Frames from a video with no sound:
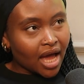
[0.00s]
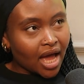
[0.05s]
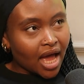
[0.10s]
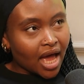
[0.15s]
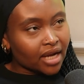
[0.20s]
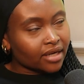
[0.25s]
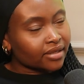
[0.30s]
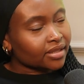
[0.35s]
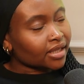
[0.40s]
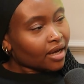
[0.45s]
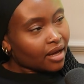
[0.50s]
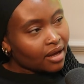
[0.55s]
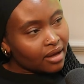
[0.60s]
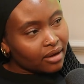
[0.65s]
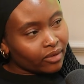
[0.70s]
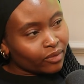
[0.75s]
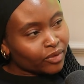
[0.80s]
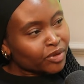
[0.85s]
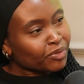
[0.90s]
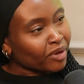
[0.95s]
And I was like,
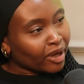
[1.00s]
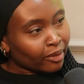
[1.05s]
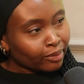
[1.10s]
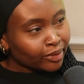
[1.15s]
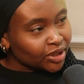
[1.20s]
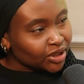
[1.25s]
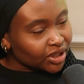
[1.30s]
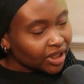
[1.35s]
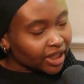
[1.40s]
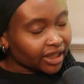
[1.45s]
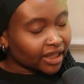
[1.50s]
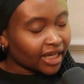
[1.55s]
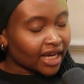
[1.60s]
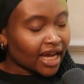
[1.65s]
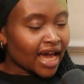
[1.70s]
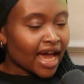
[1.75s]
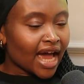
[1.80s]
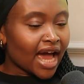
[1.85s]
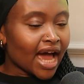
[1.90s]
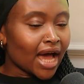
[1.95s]
oh, what's
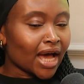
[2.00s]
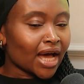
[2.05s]
publishing?